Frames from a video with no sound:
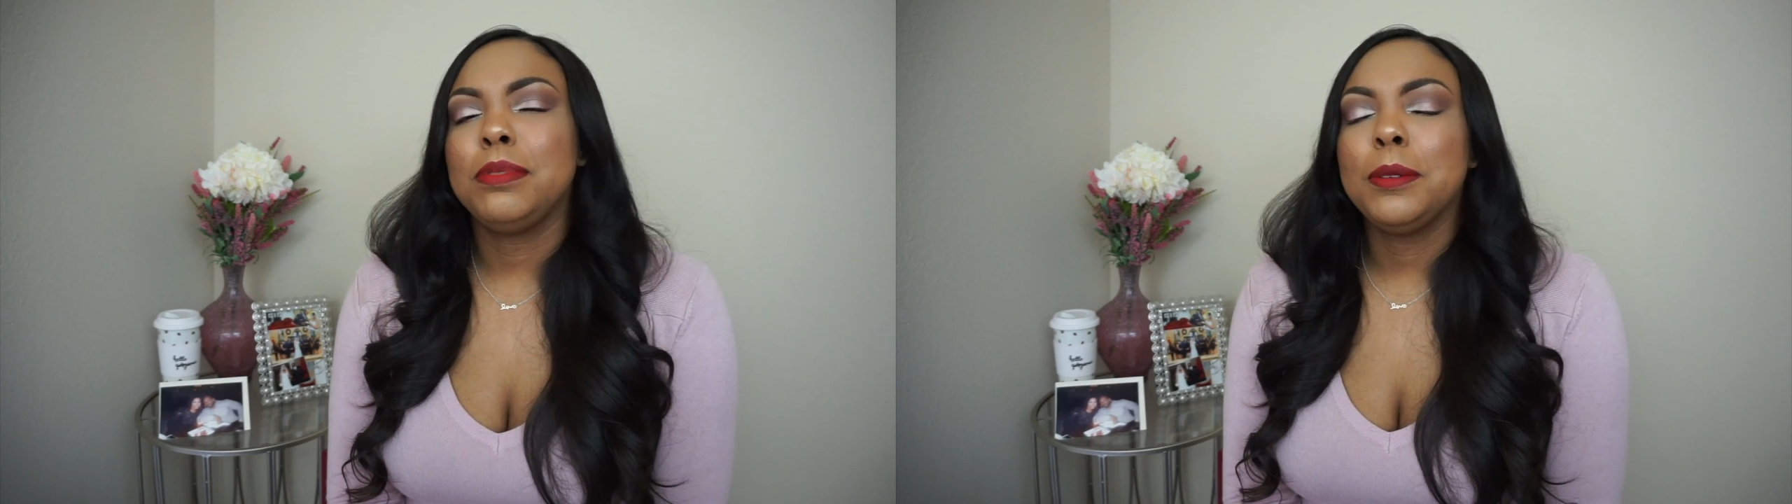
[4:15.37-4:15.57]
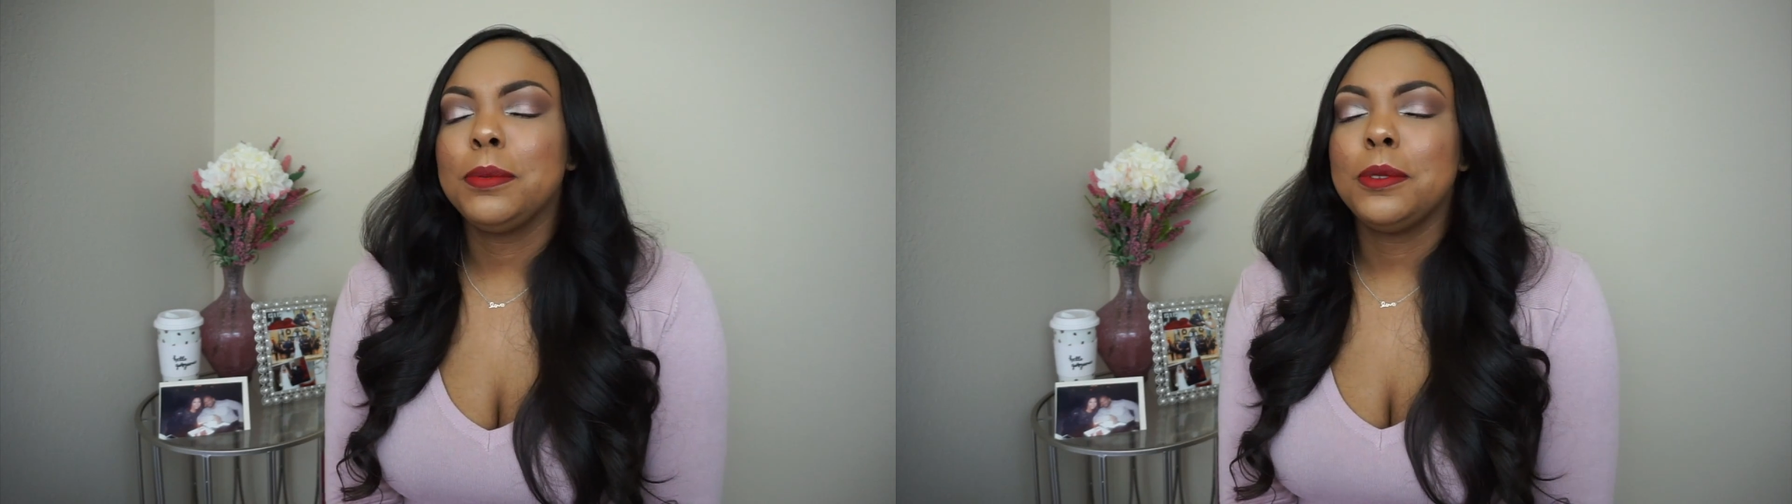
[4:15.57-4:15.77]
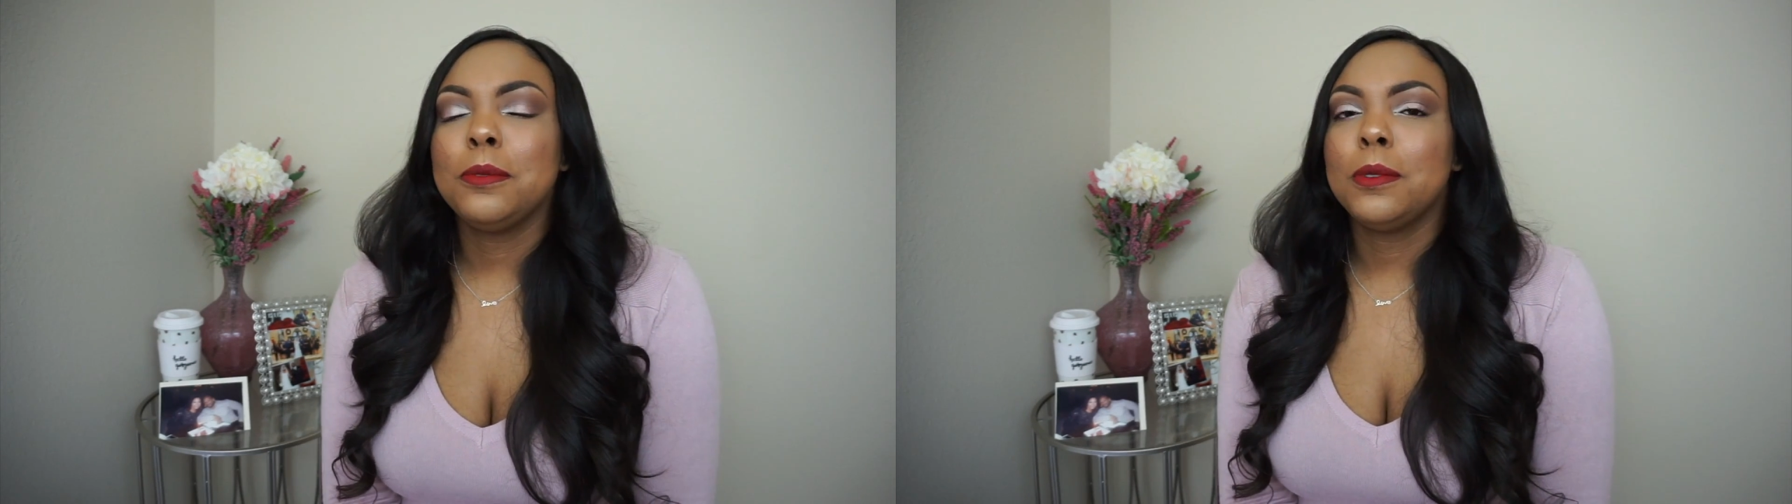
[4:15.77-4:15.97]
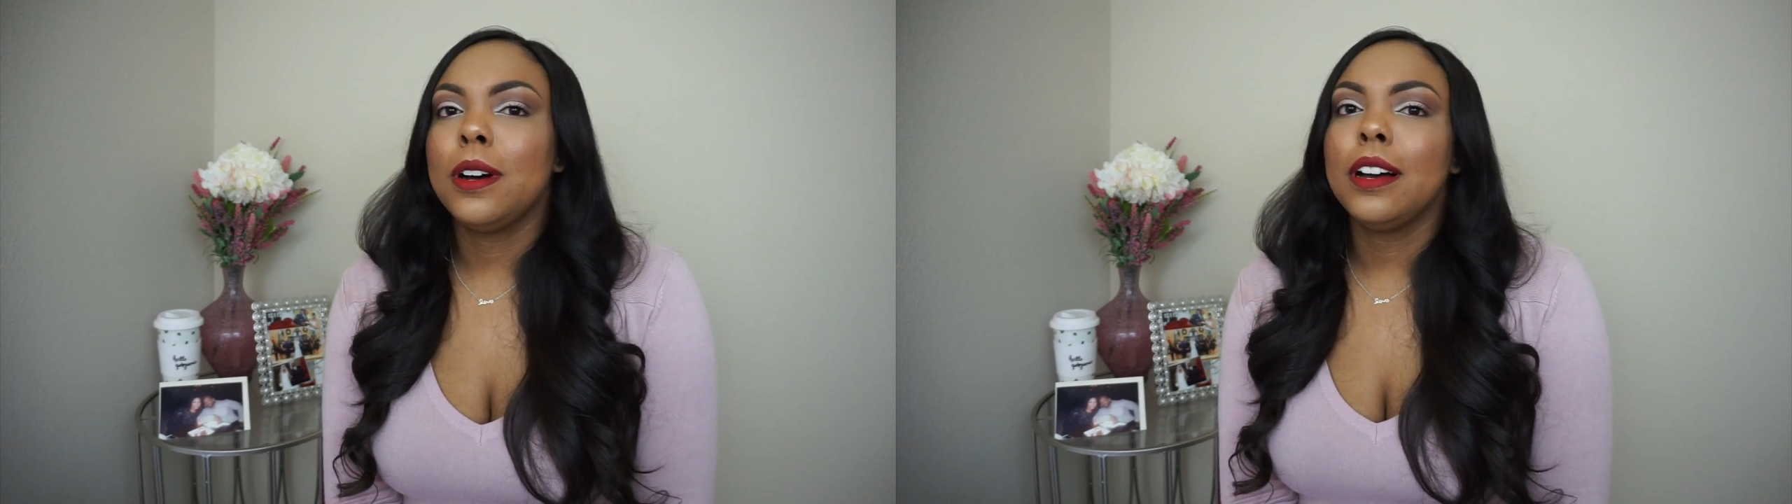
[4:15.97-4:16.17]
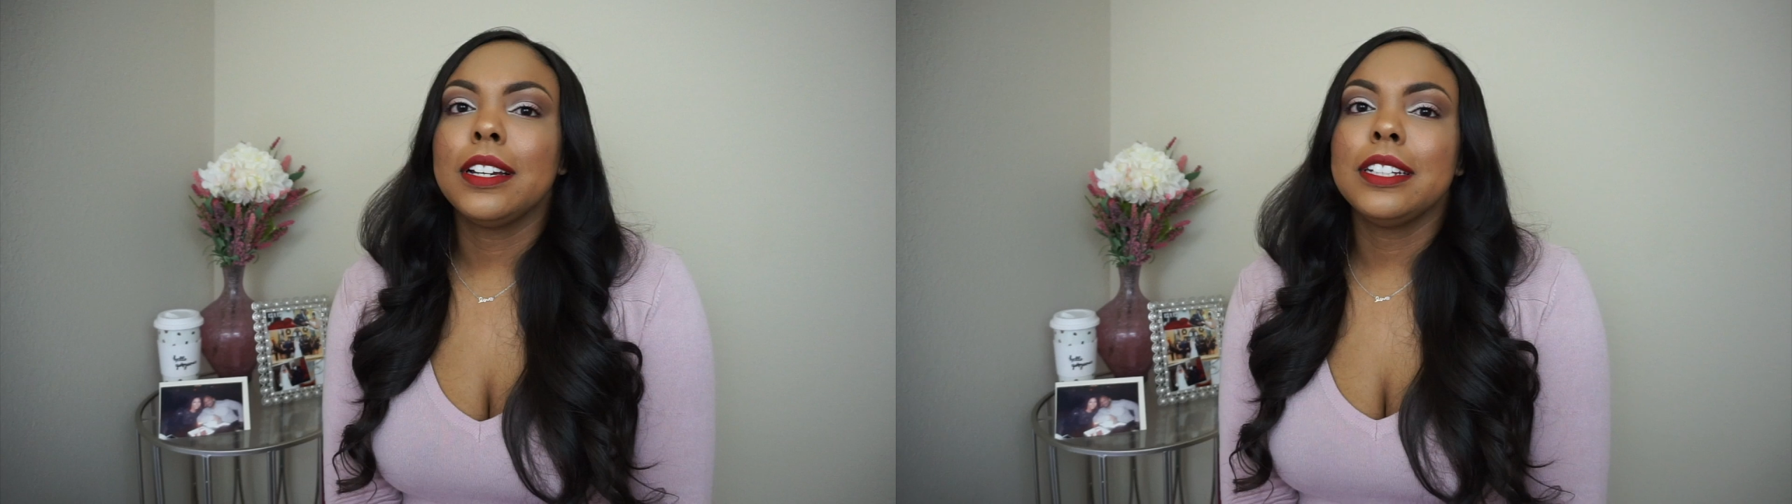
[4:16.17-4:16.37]
people
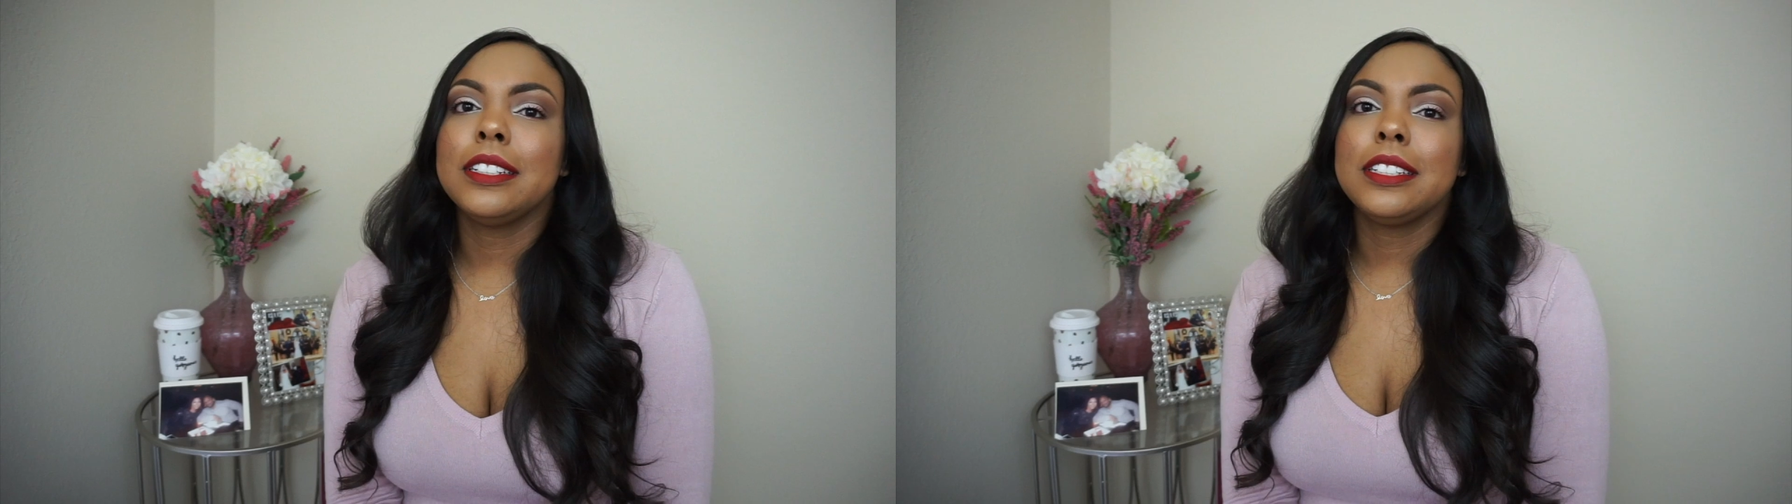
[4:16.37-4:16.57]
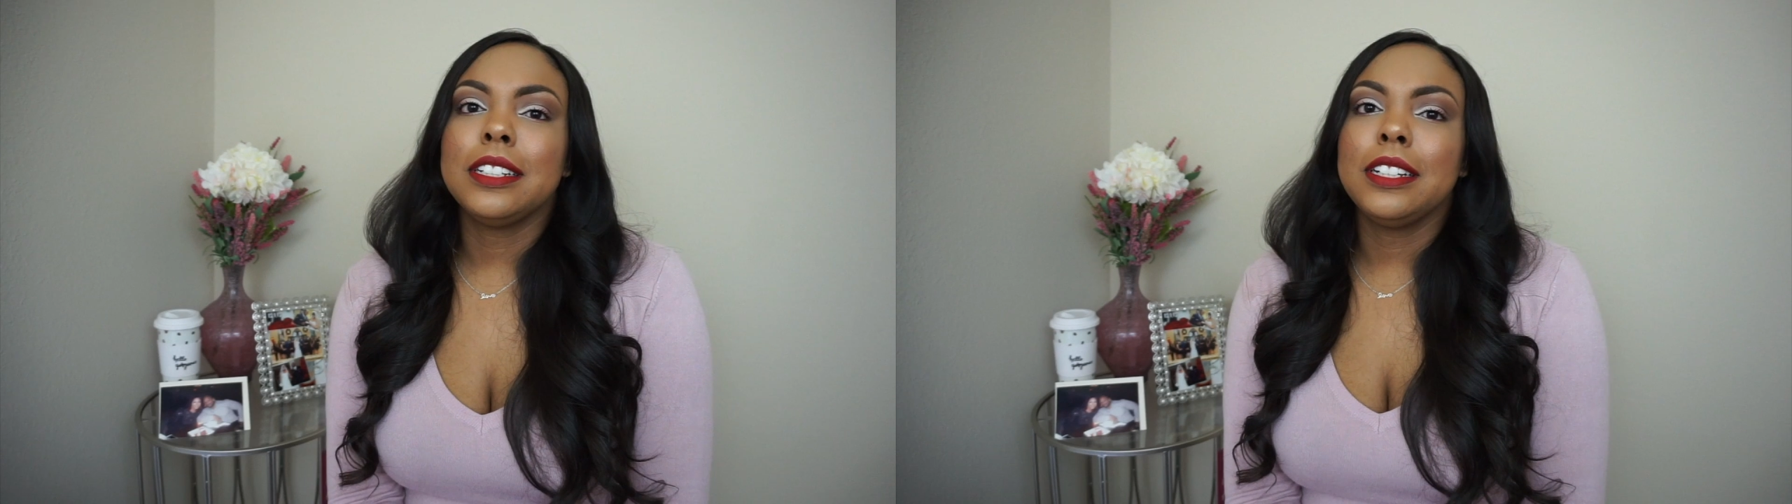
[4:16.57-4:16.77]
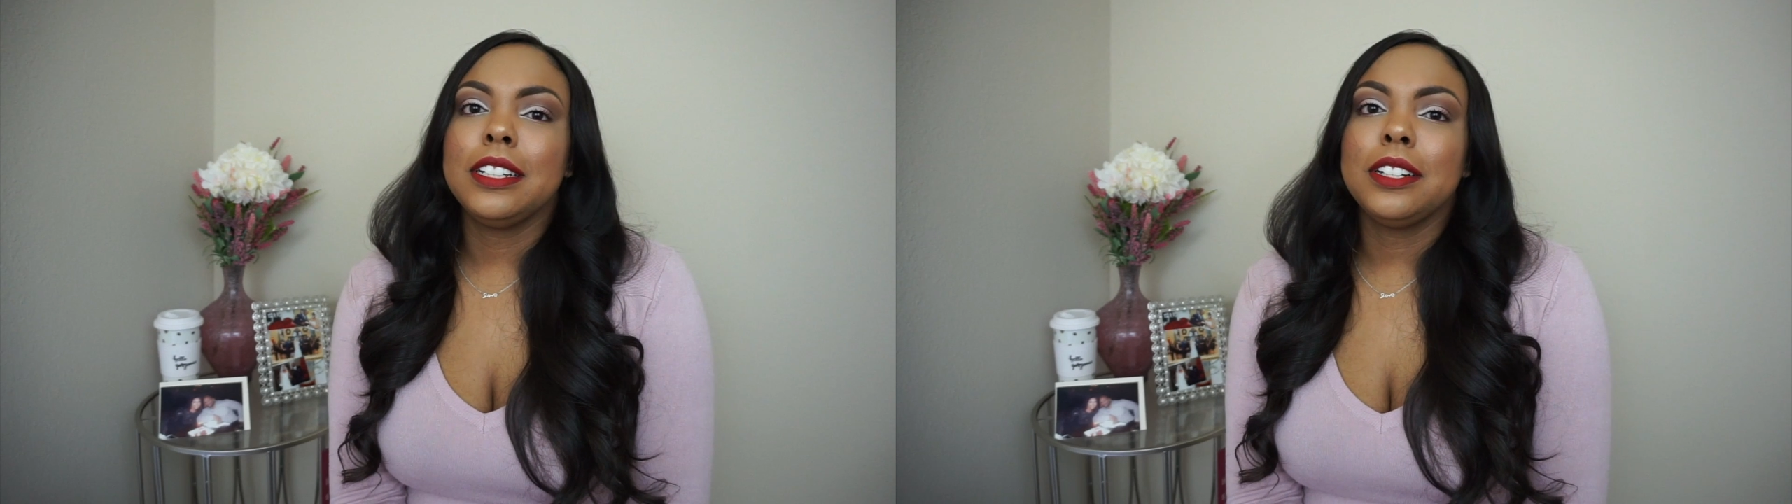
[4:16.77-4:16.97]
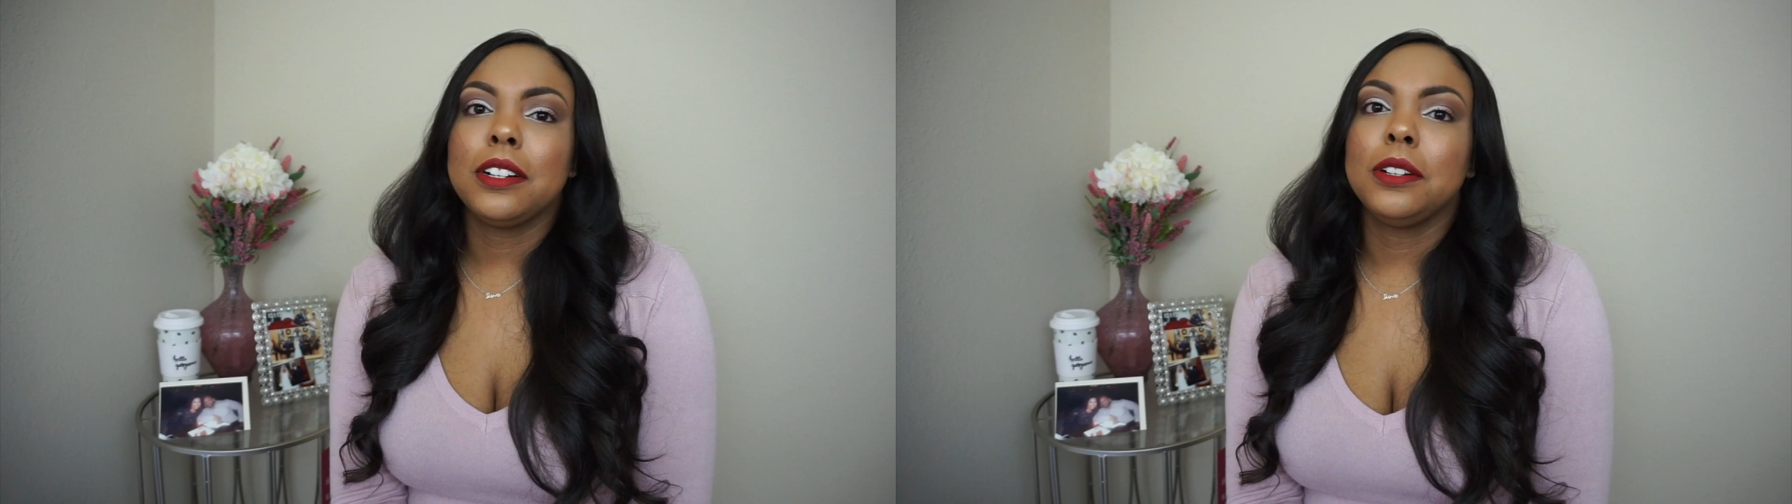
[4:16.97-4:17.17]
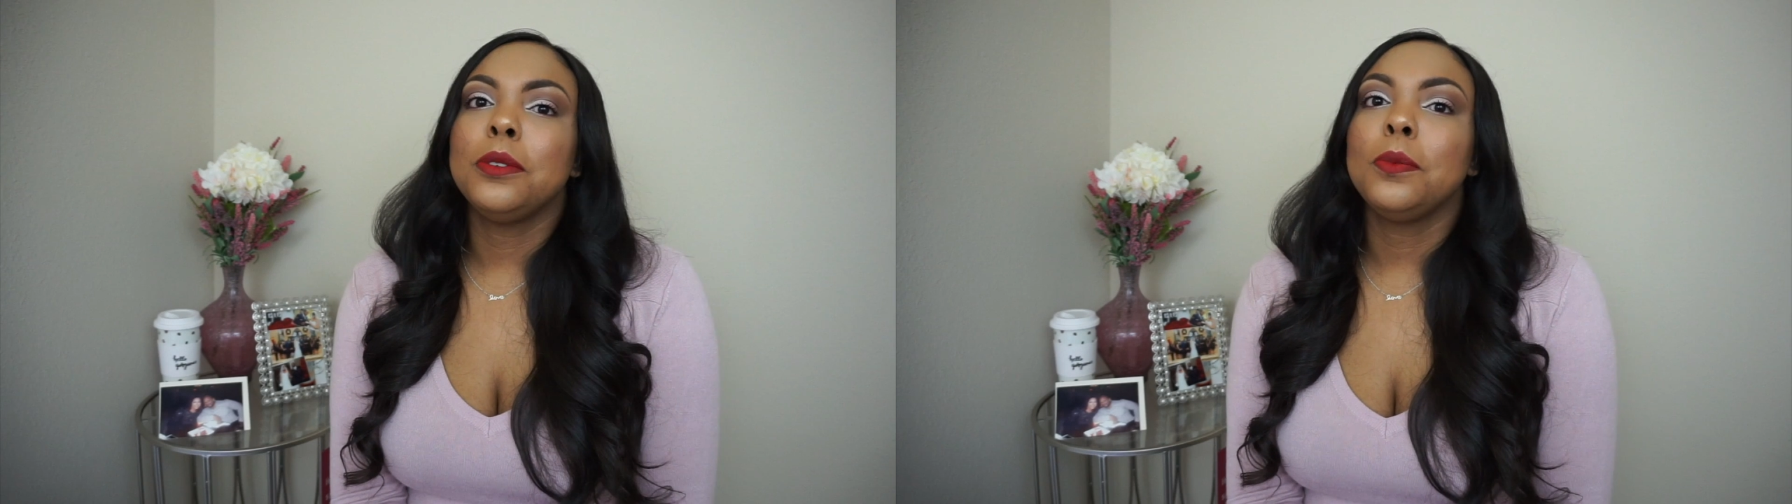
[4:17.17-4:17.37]
walk into, you
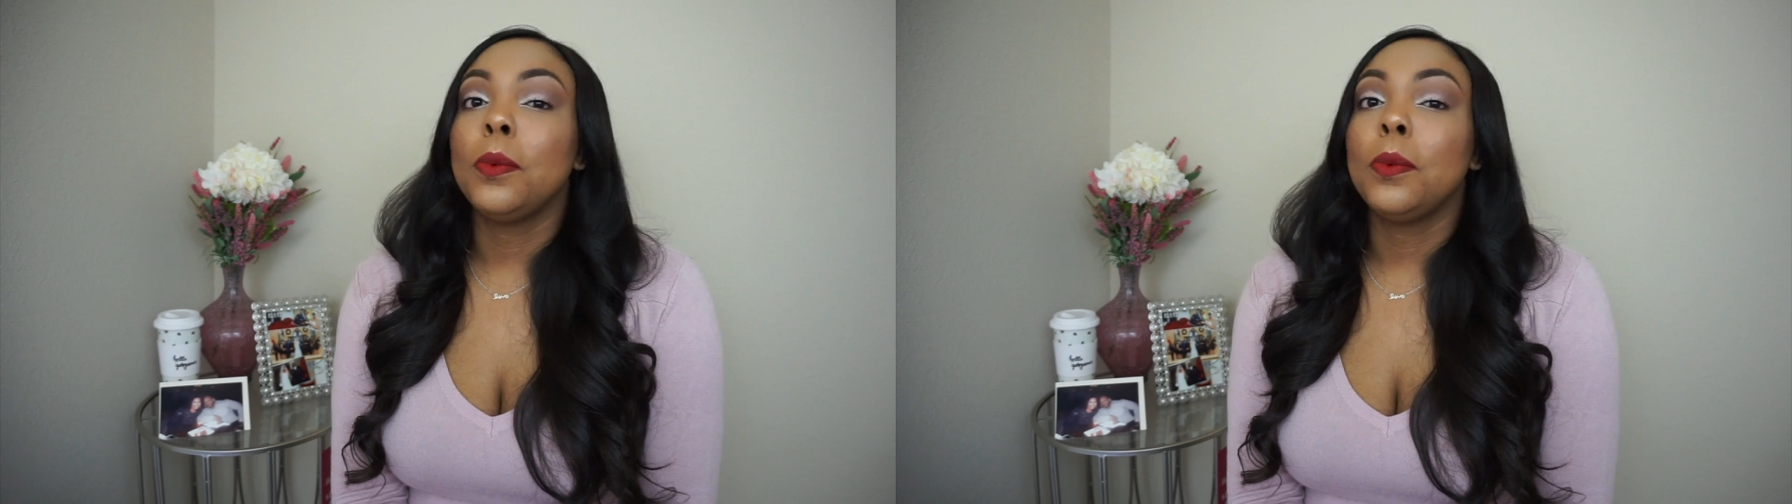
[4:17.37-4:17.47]
know,